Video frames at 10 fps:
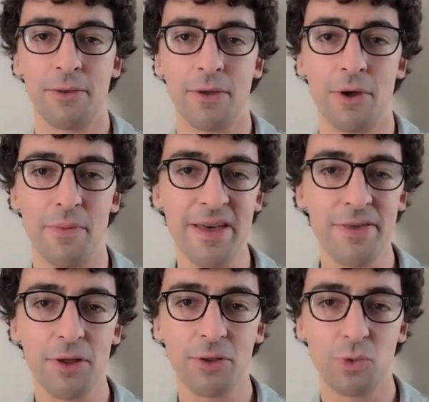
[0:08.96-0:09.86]
The
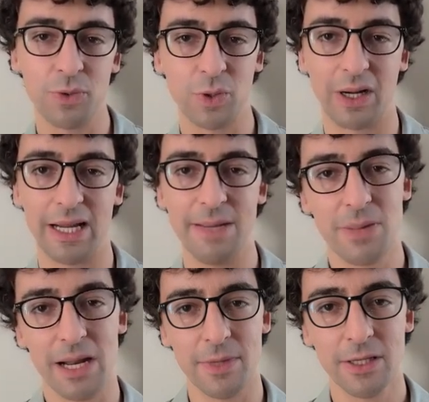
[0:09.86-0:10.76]
method we will
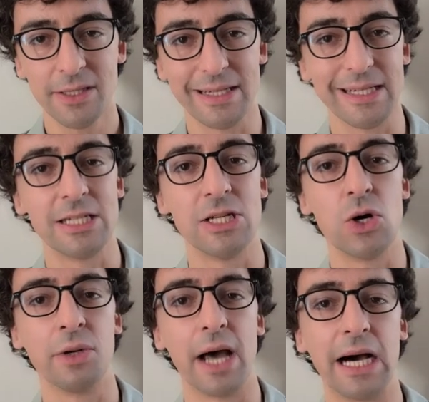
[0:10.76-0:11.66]
implement is known